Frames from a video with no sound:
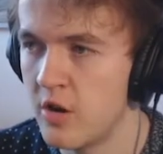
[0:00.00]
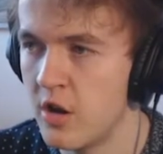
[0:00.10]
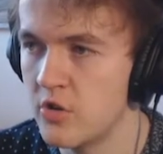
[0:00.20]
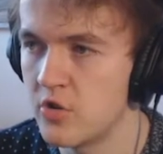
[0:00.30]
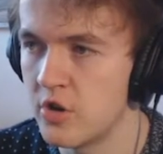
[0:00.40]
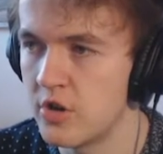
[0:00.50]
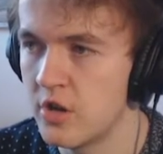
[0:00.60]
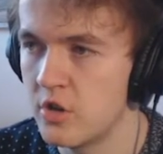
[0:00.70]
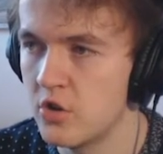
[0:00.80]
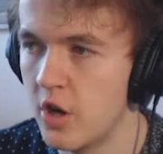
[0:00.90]
100
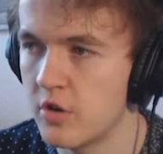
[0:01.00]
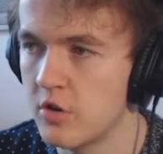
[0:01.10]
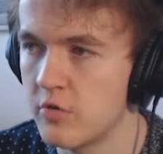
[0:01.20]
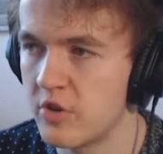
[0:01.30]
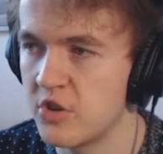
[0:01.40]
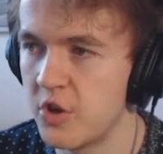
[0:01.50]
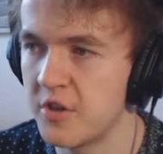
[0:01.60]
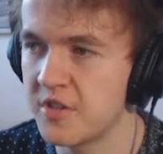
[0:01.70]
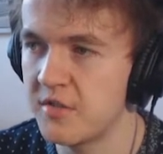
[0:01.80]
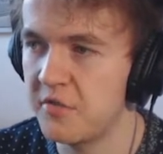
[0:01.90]
Chuck Norris
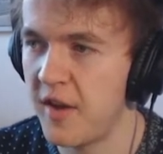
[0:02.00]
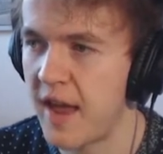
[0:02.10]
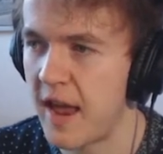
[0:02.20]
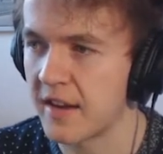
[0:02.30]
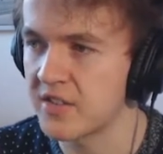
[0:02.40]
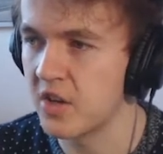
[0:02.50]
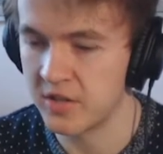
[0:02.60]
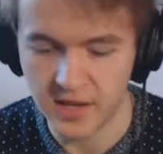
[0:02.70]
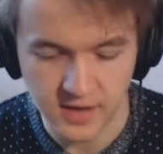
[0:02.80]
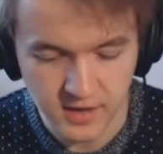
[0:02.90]
jokes and facts.
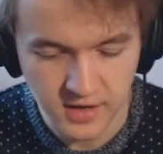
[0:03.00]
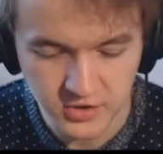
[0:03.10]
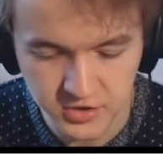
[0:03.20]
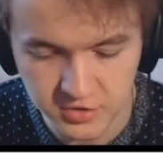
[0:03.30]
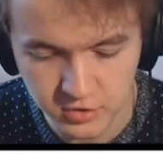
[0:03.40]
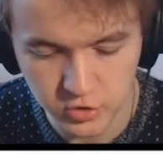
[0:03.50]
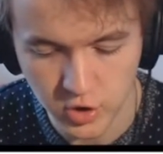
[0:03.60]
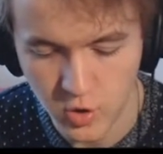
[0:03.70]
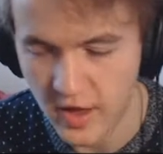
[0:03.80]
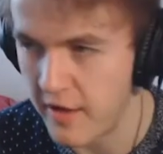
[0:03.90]
Okay, let's just
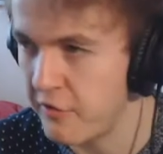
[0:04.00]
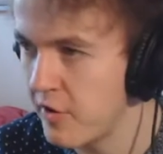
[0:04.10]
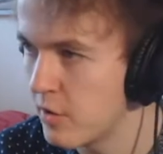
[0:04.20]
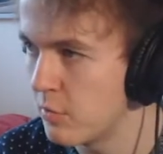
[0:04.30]
control F.